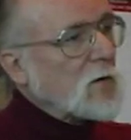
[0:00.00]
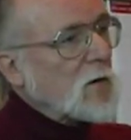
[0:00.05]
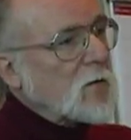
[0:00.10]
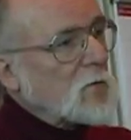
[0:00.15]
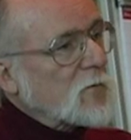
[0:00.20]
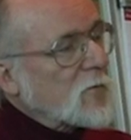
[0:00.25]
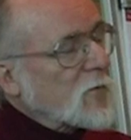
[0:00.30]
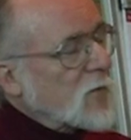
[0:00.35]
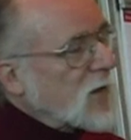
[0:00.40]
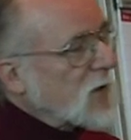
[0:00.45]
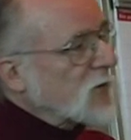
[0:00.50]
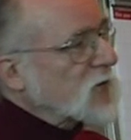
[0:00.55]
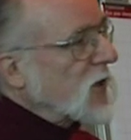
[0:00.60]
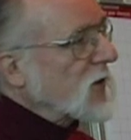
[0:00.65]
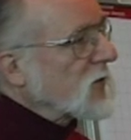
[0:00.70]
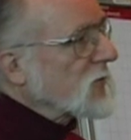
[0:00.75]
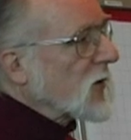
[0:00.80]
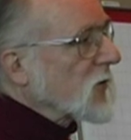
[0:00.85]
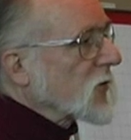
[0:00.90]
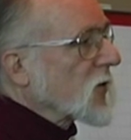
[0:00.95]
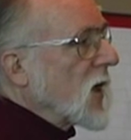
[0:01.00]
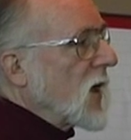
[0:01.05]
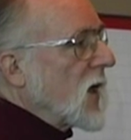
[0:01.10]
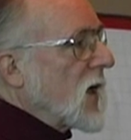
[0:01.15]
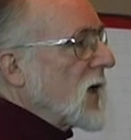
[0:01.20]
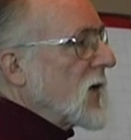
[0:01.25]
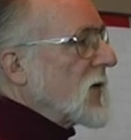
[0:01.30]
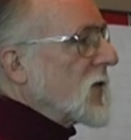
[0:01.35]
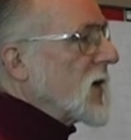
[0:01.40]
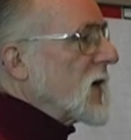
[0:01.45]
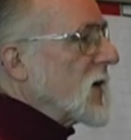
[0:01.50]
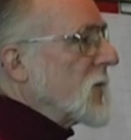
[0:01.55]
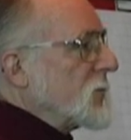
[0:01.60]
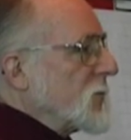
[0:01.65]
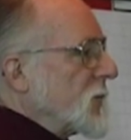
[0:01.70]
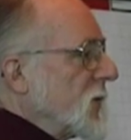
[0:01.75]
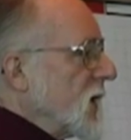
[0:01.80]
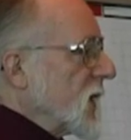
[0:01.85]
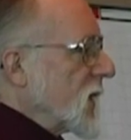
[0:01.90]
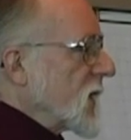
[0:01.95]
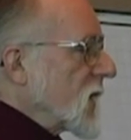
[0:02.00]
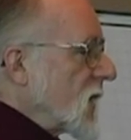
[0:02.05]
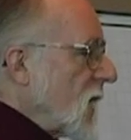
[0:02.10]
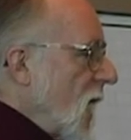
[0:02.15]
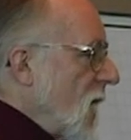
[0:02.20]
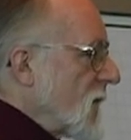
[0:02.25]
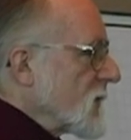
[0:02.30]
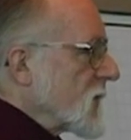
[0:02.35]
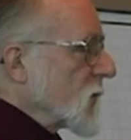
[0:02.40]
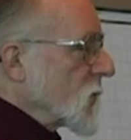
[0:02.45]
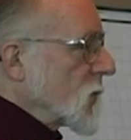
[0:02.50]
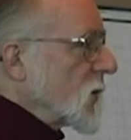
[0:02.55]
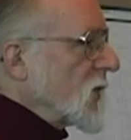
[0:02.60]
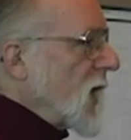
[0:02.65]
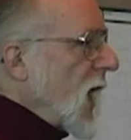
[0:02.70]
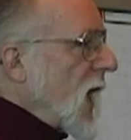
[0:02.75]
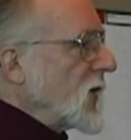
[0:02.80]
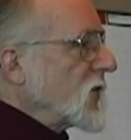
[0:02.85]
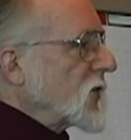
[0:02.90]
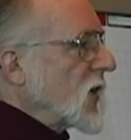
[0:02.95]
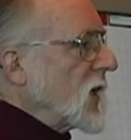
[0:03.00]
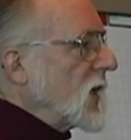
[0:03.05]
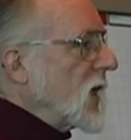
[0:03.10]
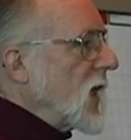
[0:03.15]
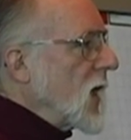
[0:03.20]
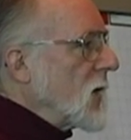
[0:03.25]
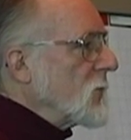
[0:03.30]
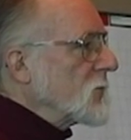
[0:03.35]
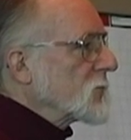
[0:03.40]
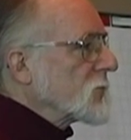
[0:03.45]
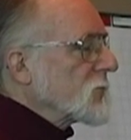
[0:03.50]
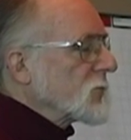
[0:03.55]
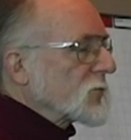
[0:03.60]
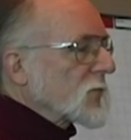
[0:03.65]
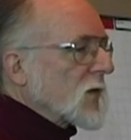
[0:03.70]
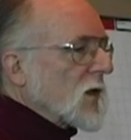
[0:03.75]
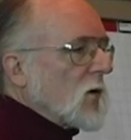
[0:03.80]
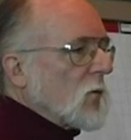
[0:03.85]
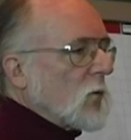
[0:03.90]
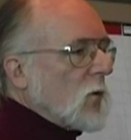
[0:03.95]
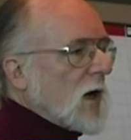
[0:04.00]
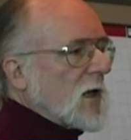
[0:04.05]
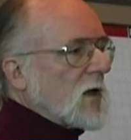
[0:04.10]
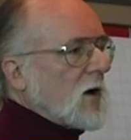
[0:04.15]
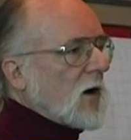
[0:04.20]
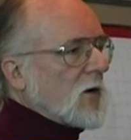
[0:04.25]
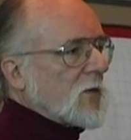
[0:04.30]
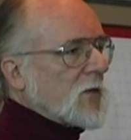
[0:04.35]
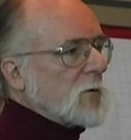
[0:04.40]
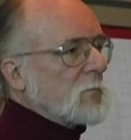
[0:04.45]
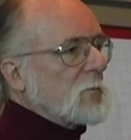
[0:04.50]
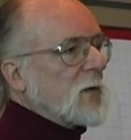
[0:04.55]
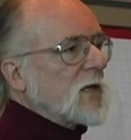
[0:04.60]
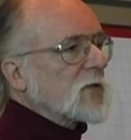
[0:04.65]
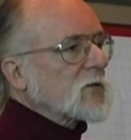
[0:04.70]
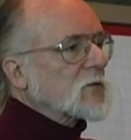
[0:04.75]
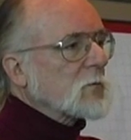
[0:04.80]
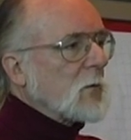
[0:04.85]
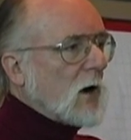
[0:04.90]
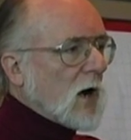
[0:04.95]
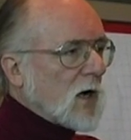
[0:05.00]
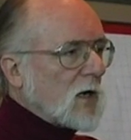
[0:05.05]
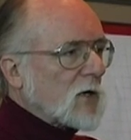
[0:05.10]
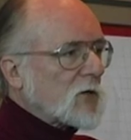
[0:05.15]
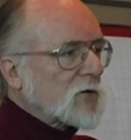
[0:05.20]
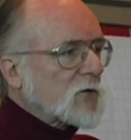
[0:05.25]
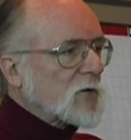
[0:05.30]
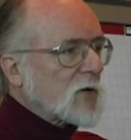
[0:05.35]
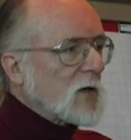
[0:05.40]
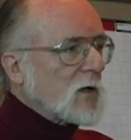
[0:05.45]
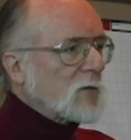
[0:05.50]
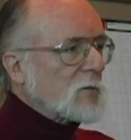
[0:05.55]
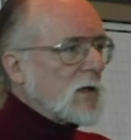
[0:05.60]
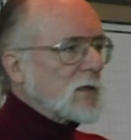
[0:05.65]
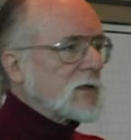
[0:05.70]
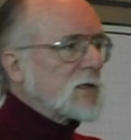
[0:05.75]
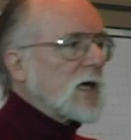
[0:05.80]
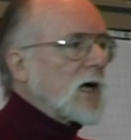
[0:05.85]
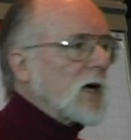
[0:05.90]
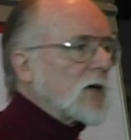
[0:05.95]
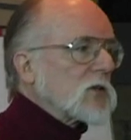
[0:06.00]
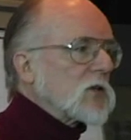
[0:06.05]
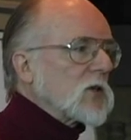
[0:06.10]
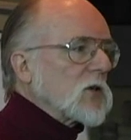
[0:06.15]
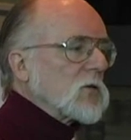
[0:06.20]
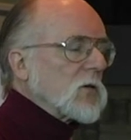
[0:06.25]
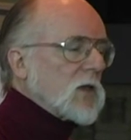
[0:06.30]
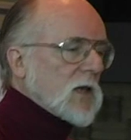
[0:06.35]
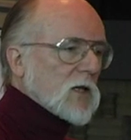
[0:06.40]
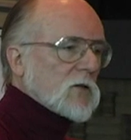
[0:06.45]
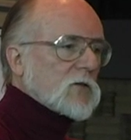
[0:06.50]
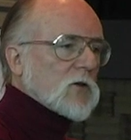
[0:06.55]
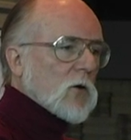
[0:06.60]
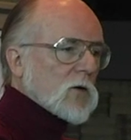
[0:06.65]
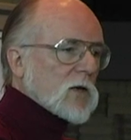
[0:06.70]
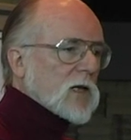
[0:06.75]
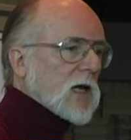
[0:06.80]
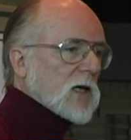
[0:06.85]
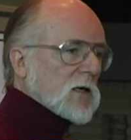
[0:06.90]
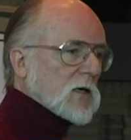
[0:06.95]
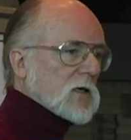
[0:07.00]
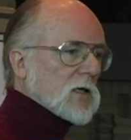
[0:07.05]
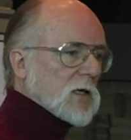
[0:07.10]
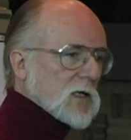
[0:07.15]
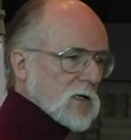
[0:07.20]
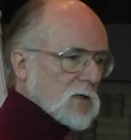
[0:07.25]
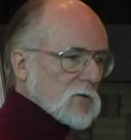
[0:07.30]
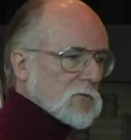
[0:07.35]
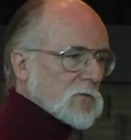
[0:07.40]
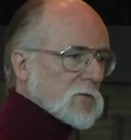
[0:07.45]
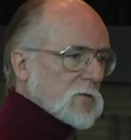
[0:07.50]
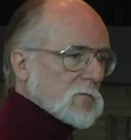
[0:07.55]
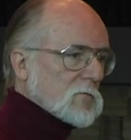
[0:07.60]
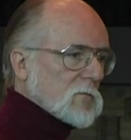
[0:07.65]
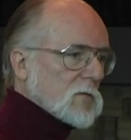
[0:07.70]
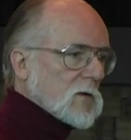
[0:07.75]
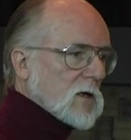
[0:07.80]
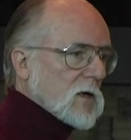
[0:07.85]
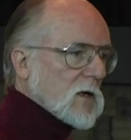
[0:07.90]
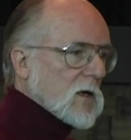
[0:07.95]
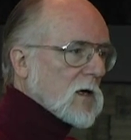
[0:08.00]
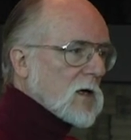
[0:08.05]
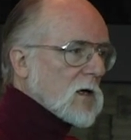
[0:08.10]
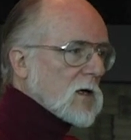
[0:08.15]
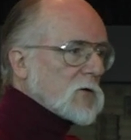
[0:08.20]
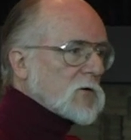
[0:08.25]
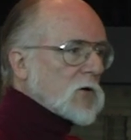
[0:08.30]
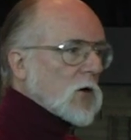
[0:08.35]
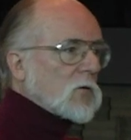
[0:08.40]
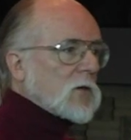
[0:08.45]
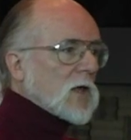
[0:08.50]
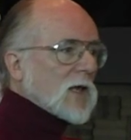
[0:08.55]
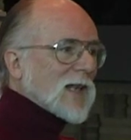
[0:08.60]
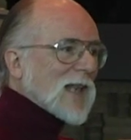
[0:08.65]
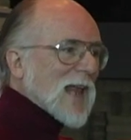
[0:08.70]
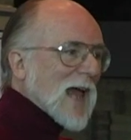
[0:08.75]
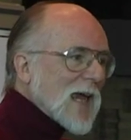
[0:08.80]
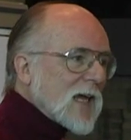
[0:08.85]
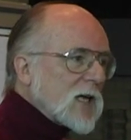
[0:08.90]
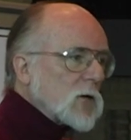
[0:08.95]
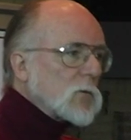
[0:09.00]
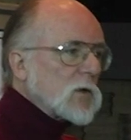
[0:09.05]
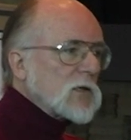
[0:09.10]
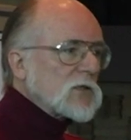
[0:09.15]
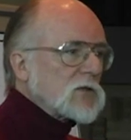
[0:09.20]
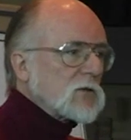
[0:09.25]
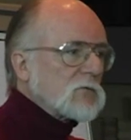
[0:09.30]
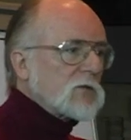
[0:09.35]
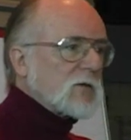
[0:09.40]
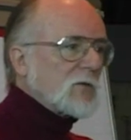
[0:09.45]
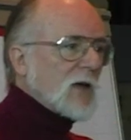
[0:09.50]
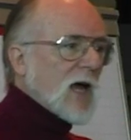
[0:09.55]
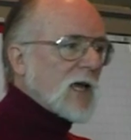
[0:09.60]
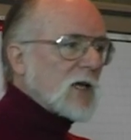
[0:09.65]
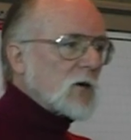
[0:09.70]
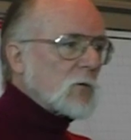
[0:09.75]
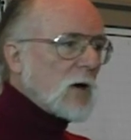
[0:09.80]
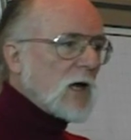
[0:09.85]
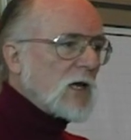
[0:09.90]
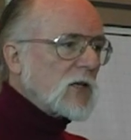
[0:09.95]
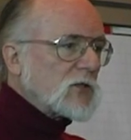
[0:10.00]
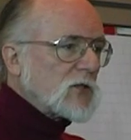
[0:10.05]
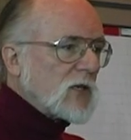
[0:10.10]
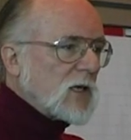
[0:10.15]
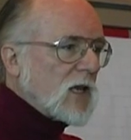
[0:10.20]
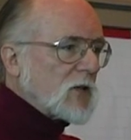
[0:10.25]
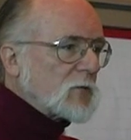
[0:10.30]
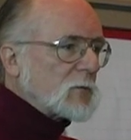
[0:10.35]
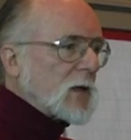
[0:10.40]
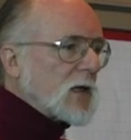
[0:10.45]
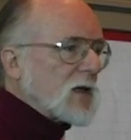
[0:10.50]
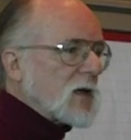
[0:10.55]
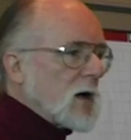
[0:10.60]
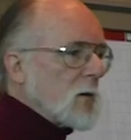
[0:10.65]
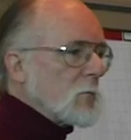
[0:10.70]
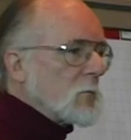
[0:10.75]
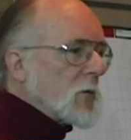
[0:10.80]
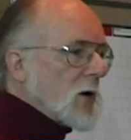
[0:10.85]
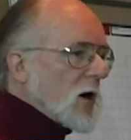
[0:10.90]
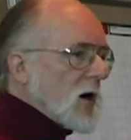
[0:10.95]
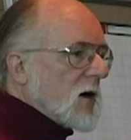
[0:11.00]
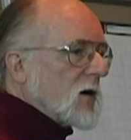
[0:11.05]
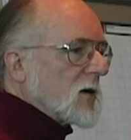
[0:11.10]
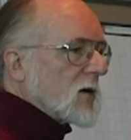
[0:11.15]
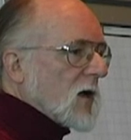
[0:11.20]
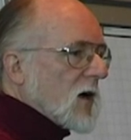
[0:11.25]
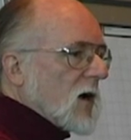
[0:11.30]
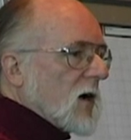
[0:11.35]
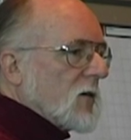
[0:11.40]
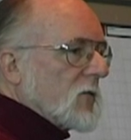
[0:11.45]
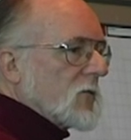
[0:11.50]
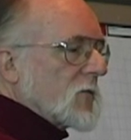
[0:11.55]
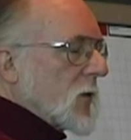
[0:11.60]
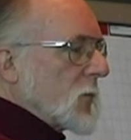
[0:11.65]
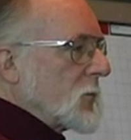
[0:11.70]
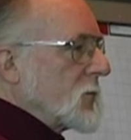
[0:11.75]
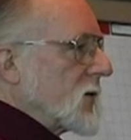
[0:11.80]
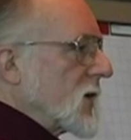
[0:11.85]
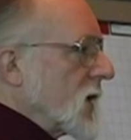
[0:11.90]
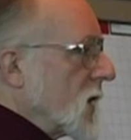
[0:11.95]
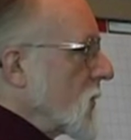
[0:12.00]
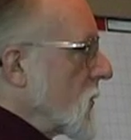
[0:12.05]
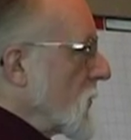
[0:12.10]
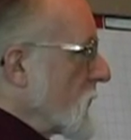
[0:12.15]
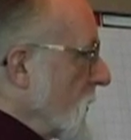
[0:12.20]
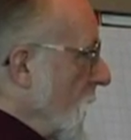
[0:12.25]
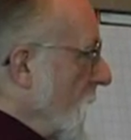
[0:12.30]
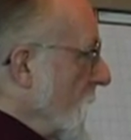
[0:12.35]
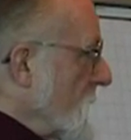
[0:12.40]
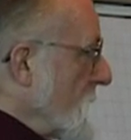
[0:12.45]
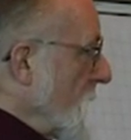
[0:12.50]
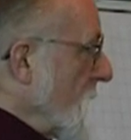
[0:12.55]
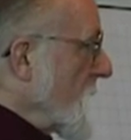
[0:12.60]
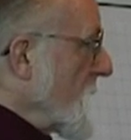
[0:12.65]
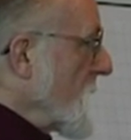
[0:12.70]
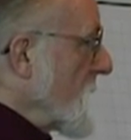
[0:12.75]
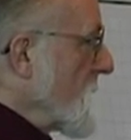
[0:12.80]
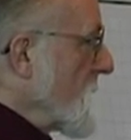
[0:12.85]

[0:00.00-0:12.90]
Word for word: uh, with the generals, the, the Congress was asking them, what are the benchmarks that tell you that it's okay to leave? So the language of evaluation has become part of the political rhetoric.